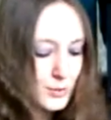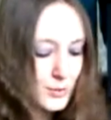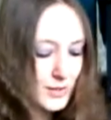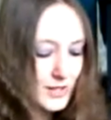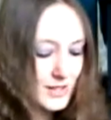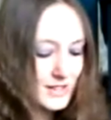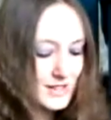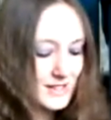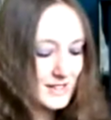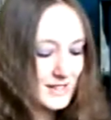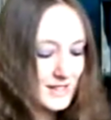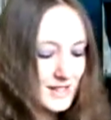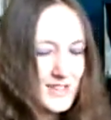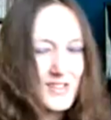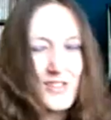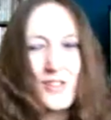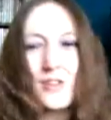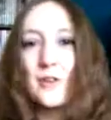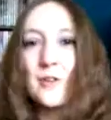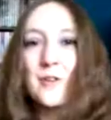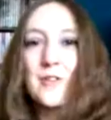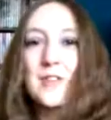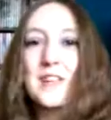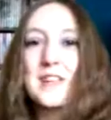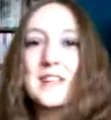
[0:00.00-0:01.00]
which one is it?
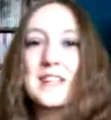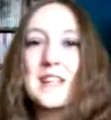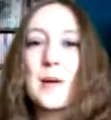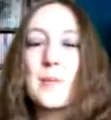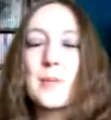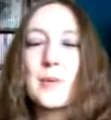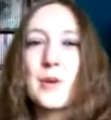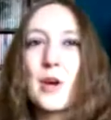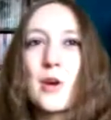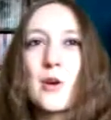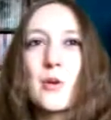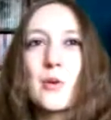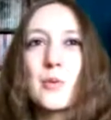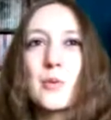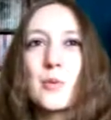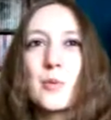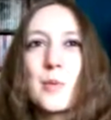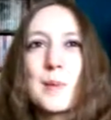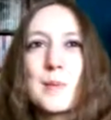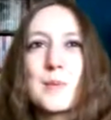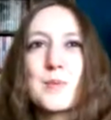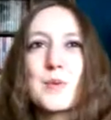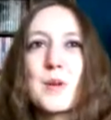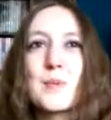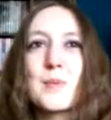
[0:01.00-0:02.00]
I don't know. I think it's
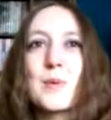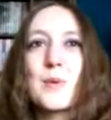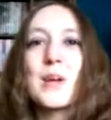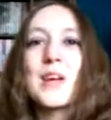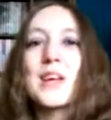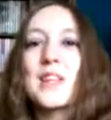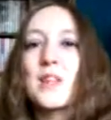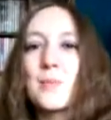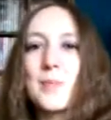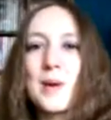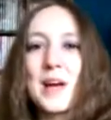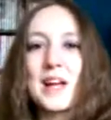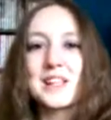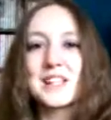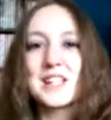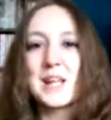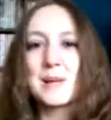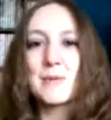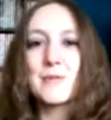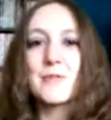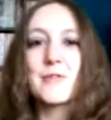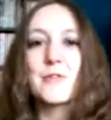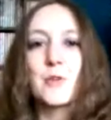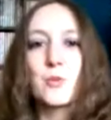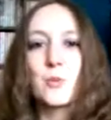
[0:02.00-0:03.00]
Epco, maybe Primo hit the
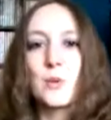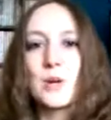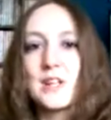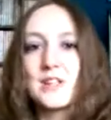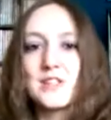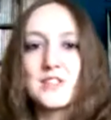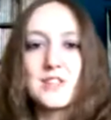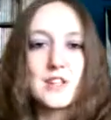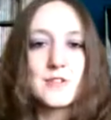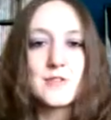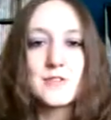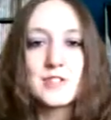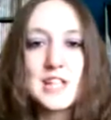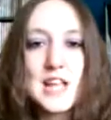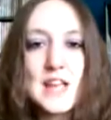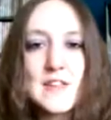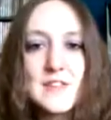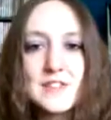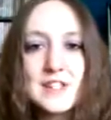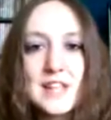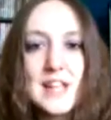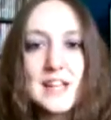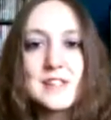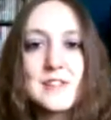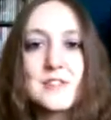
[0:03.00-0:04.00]
backstabber for the win, so they
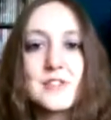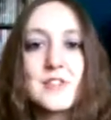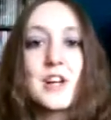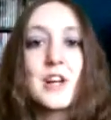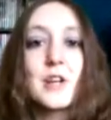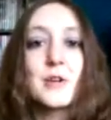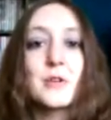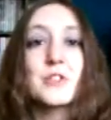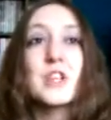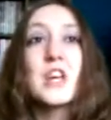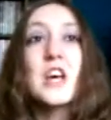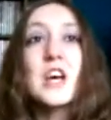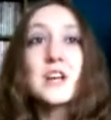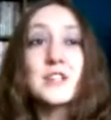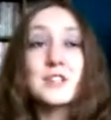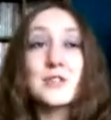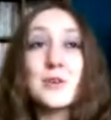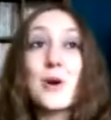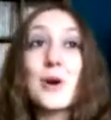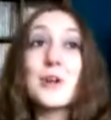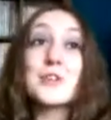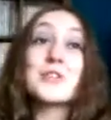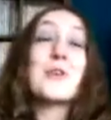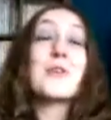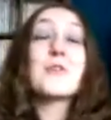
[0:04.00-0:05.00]
retain the tag team titles.
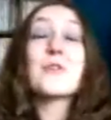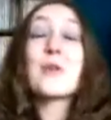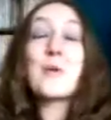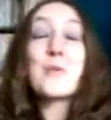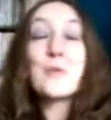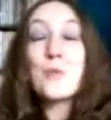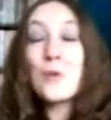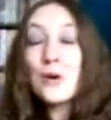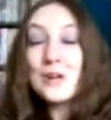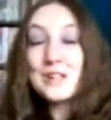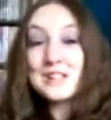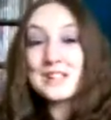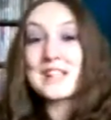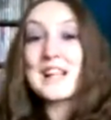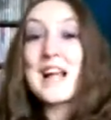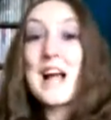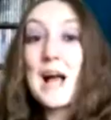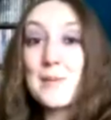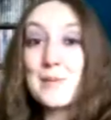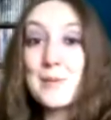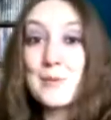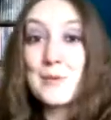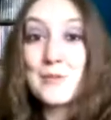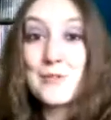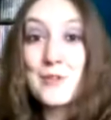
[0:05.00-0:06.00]
So I don't know what is
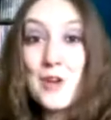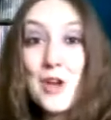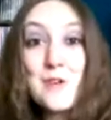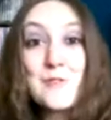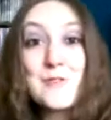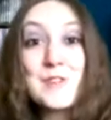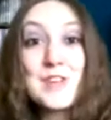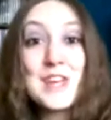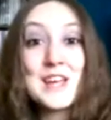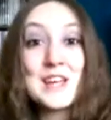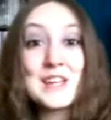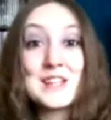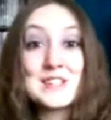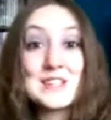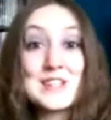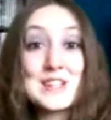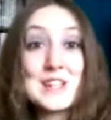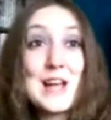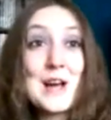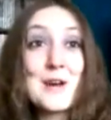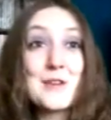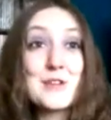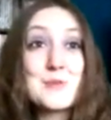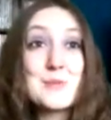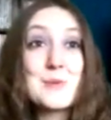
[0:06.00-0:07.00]
going to happen with Kofi
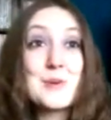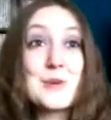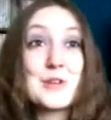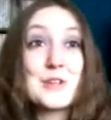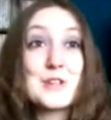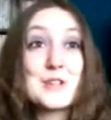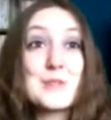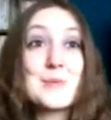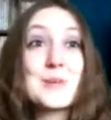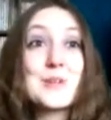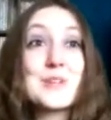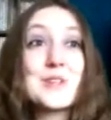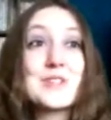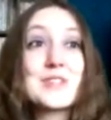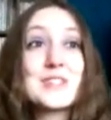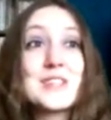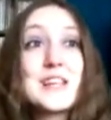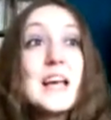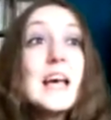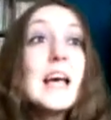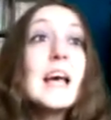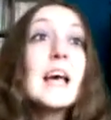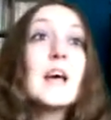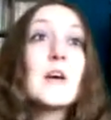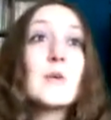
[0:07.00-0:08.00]
Kingston now, to be honest,
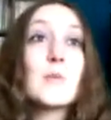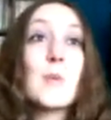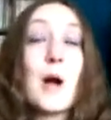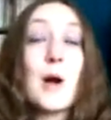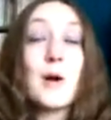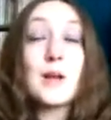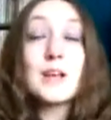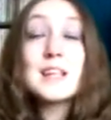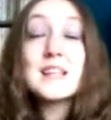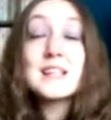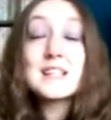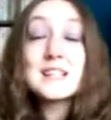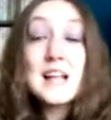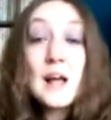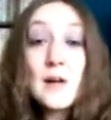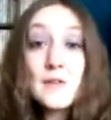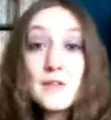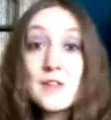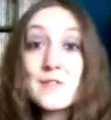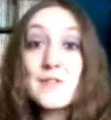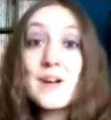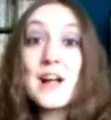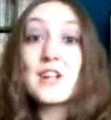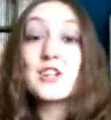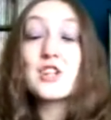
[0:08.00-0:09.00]
because, well, at least
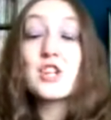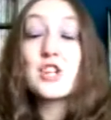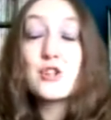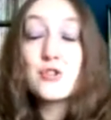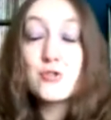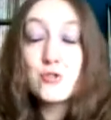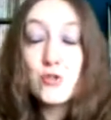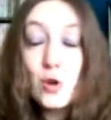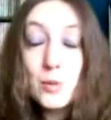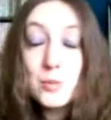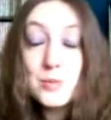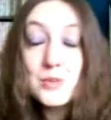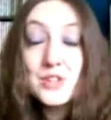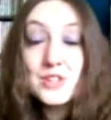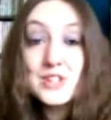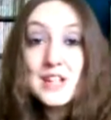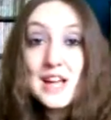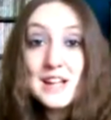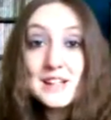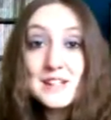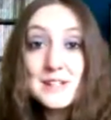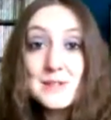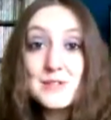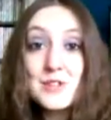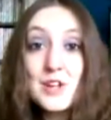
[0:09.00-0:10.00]
now they've actually dropped
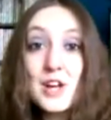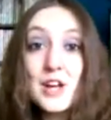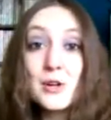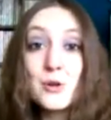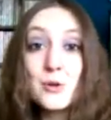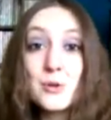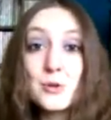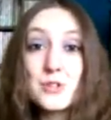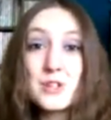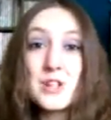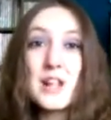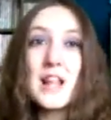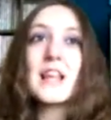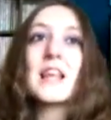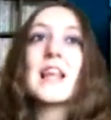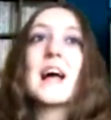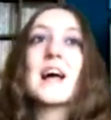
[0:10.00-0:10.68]
the tag team titles.